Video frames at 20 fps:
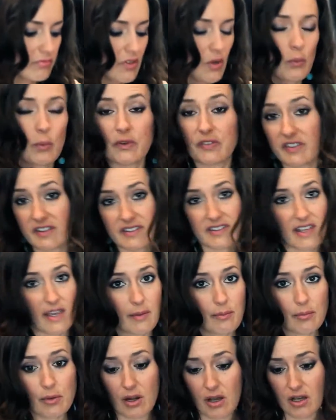with the
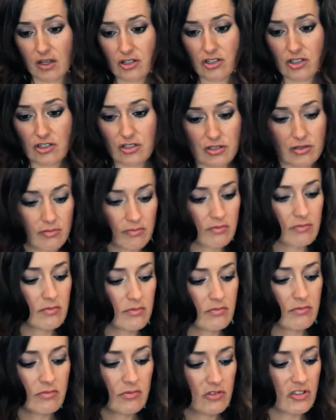same brush,
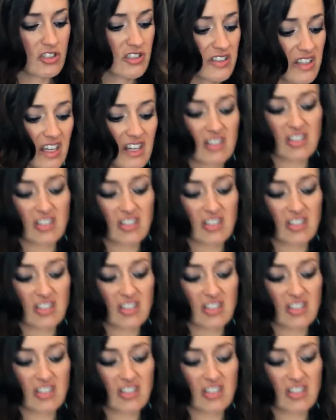just kind of